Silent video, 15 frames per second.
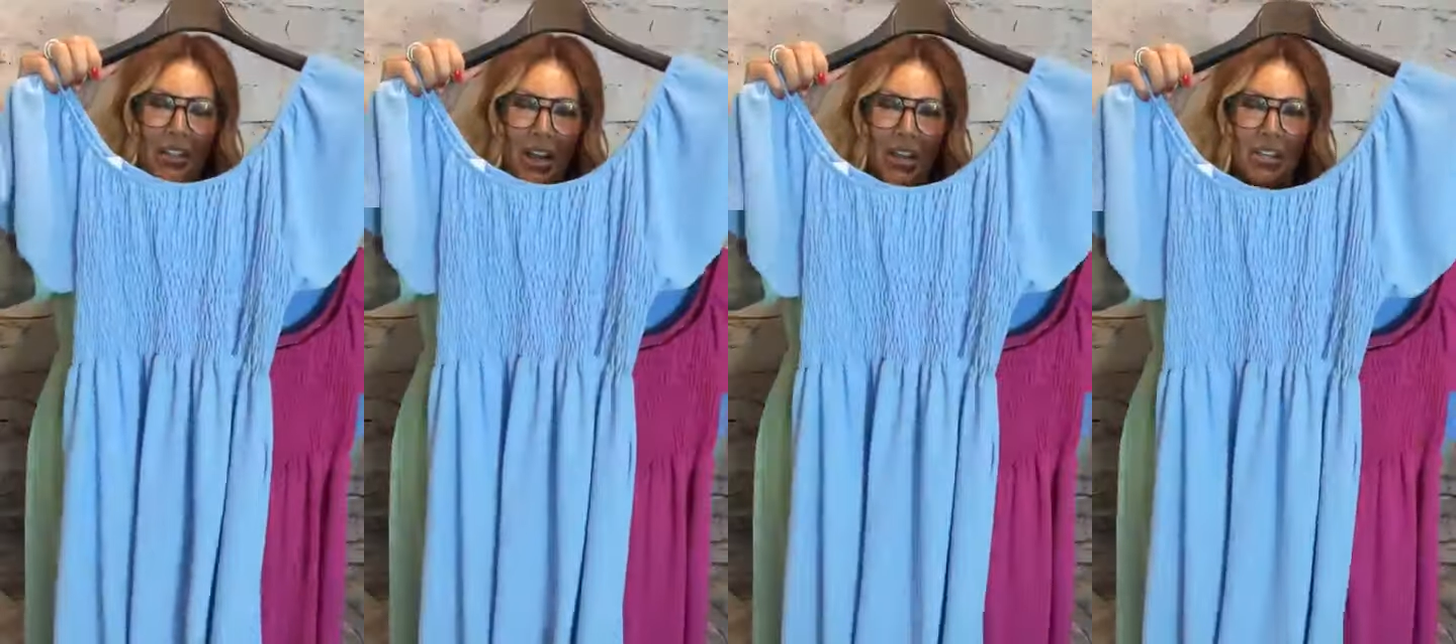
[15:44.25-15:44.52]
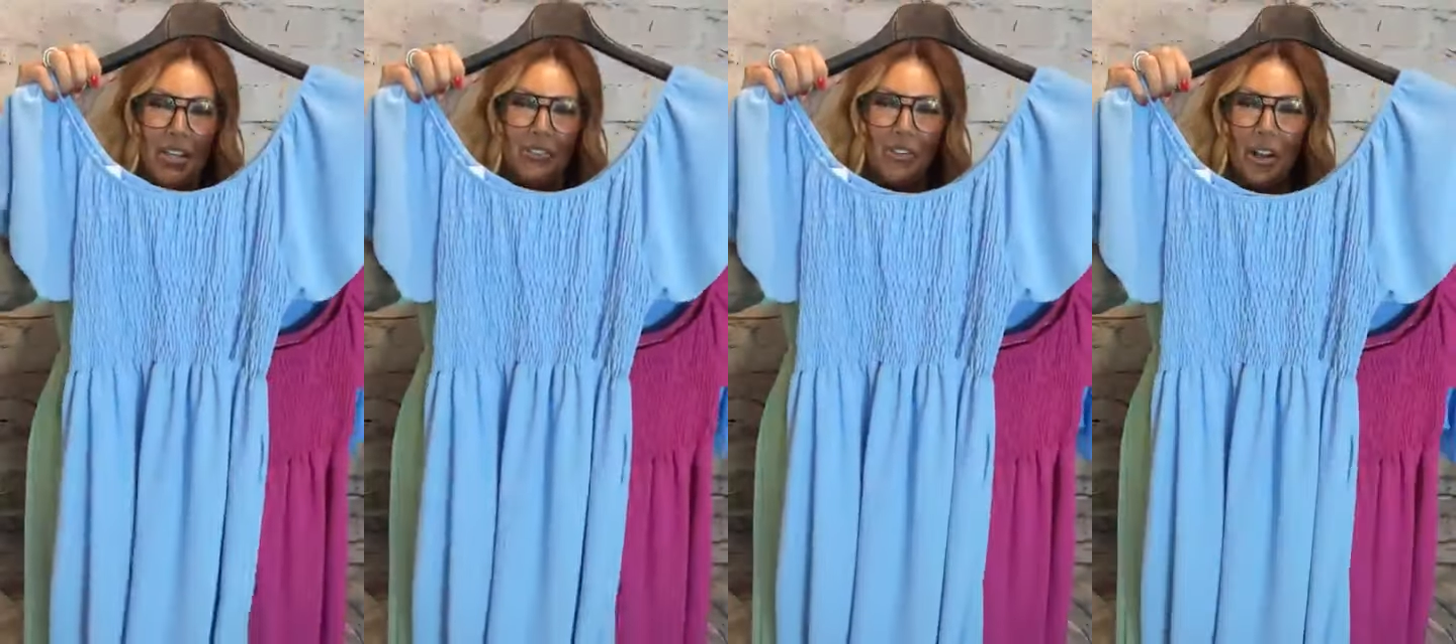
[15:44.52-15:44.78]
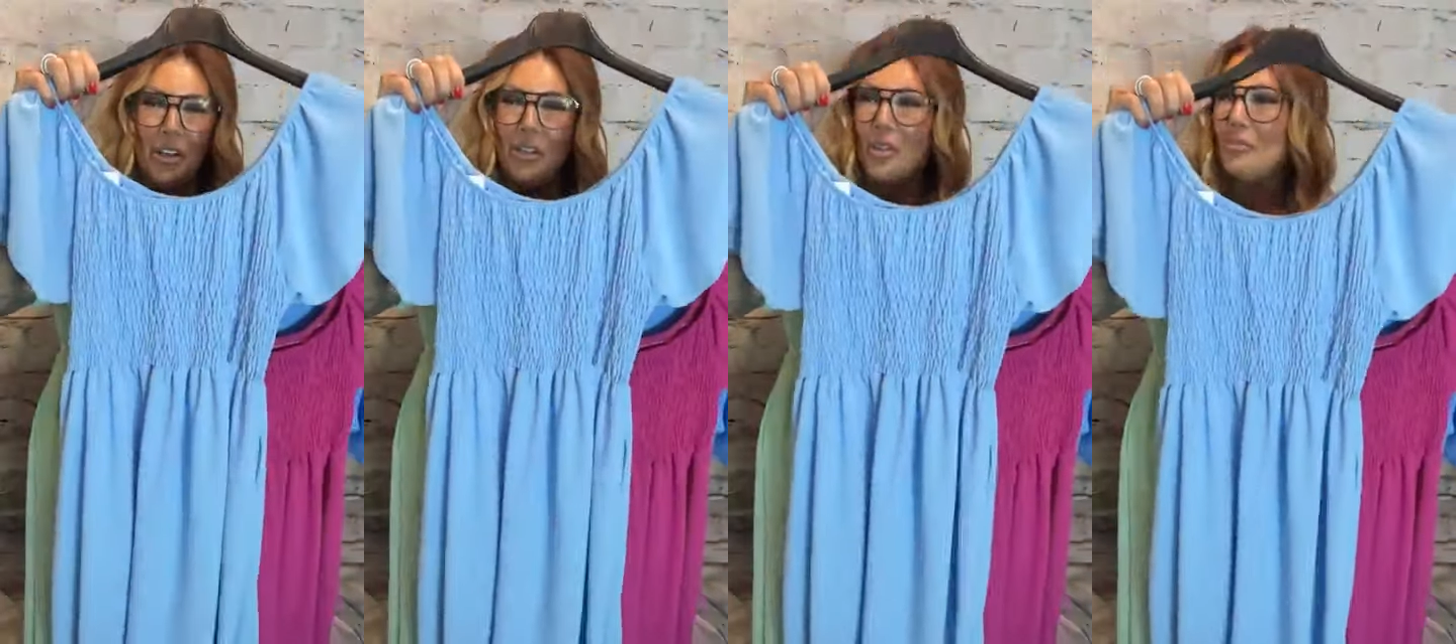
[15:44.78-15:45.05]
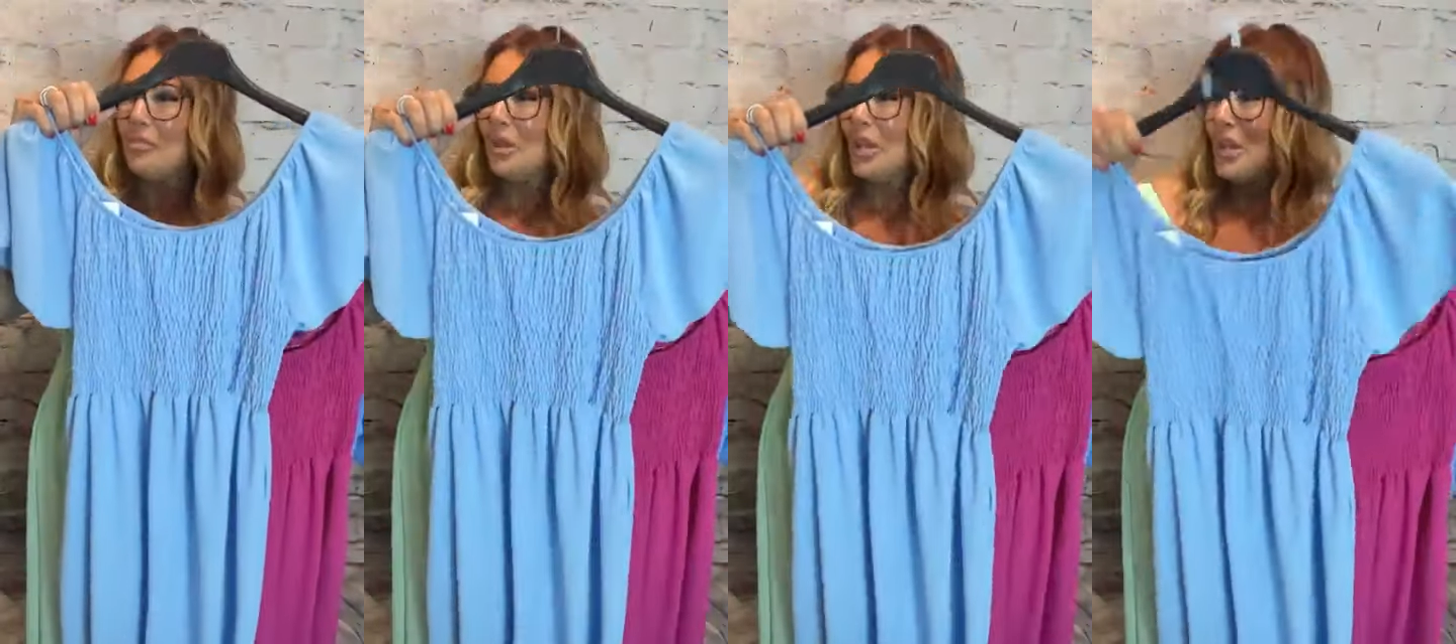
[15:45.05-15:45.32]
Then you've
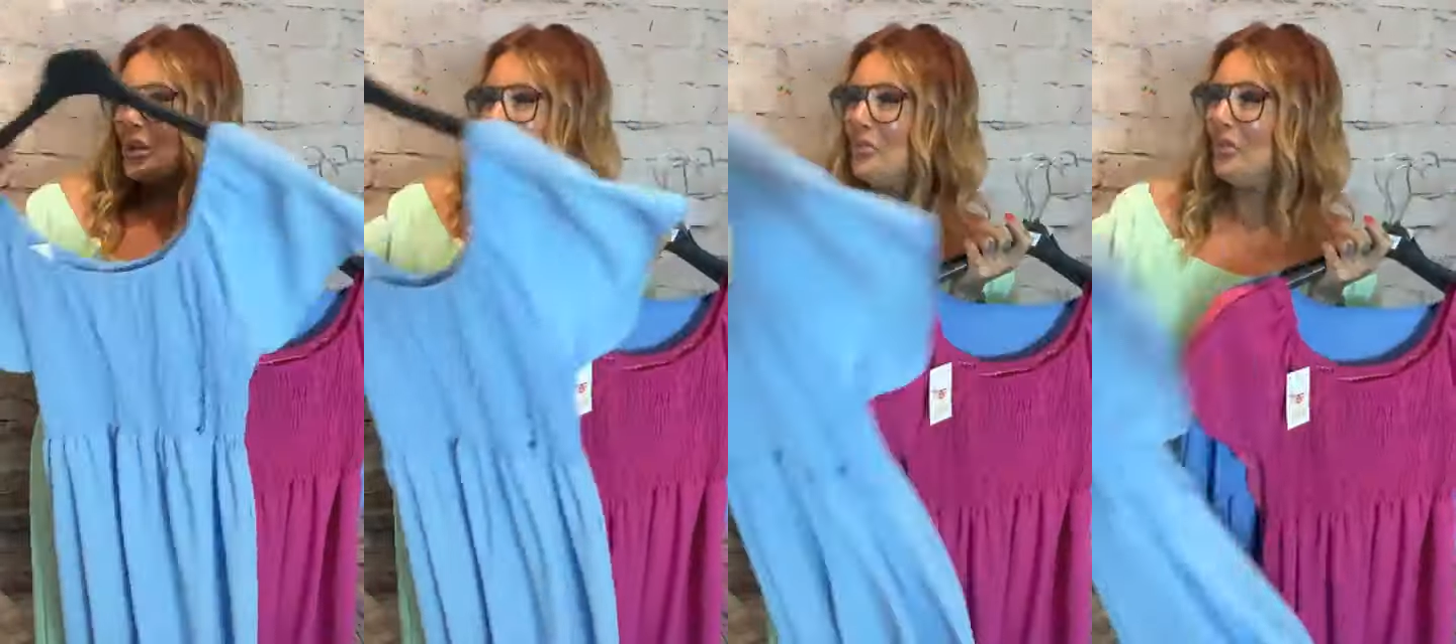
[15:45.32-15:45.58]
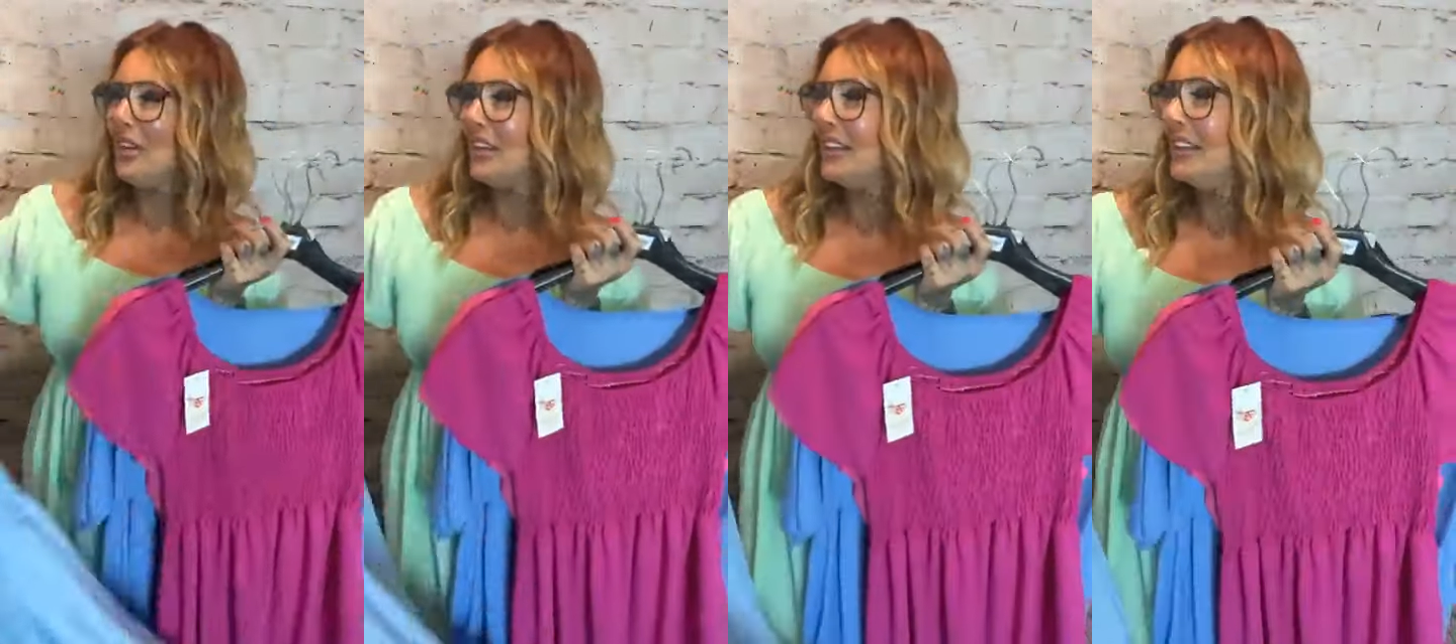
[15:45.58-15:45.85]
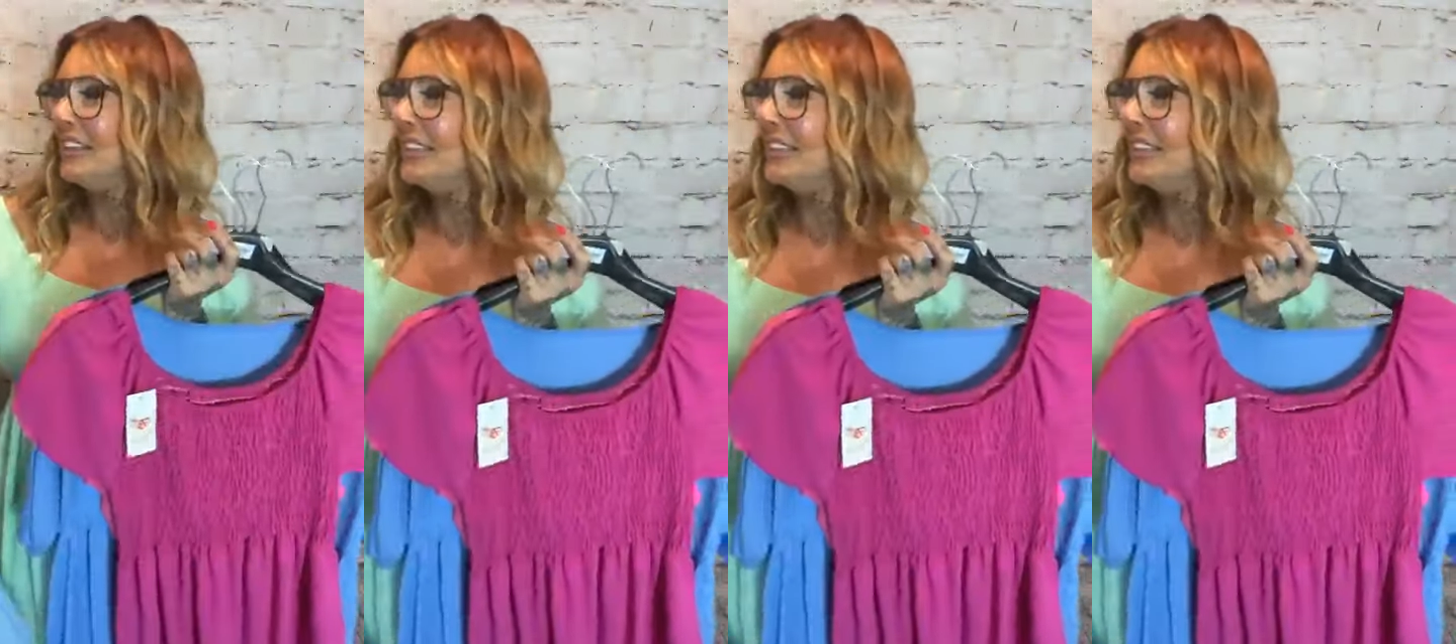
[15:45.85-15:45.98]
got the blue.